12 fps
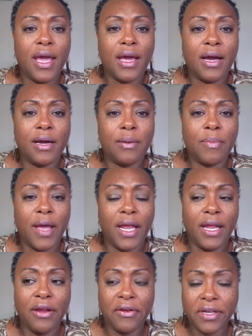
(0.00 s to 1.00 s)

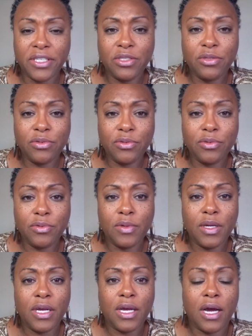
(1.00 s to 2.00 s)
adhering to
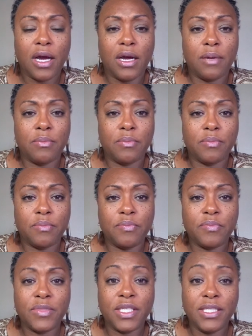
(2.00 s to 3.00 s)

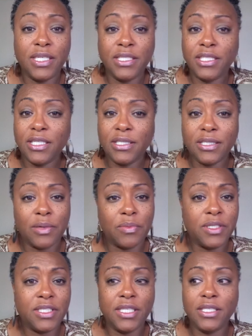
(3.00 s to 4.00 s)
the teachings, and
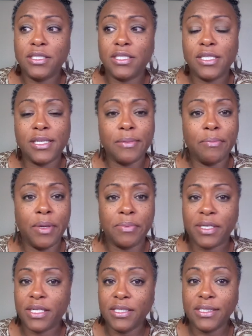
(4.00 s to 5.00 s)
we teach
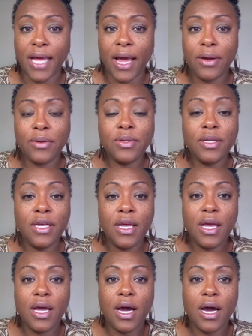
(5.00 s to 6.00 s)
biblically sound.
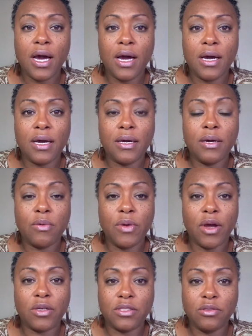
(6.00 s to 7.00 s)
We
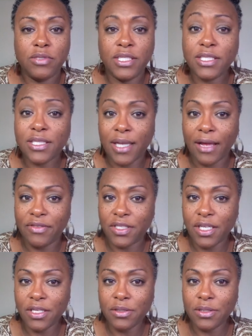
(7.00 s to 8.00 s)
also teach life
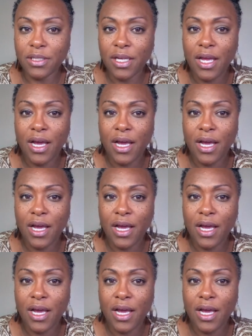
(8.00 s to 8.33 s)
skills.